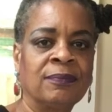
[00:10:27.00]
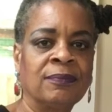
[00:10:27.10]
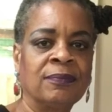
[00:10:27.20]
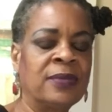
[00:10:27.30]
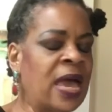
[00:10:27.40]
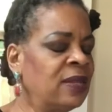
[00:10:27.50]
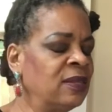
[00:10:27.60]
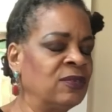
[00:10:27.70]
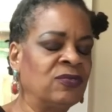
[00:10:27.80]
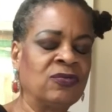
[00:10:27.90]
That
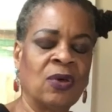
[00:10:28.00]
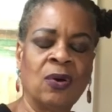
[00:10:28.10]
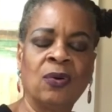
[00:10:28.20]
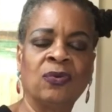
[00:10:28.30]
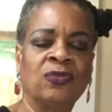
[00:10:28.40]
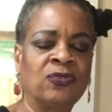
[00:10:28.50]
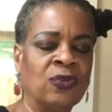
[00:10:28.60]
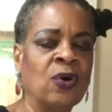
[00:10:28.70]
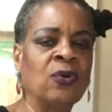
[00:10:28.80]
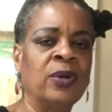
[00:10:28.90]
is so,
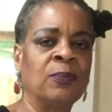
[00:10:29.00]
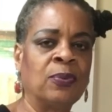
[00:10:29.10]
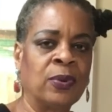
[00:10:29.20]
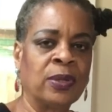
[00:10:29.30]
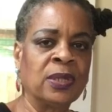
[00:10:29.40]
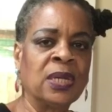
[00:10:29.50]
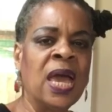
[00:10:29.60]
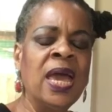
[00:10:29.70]
so important.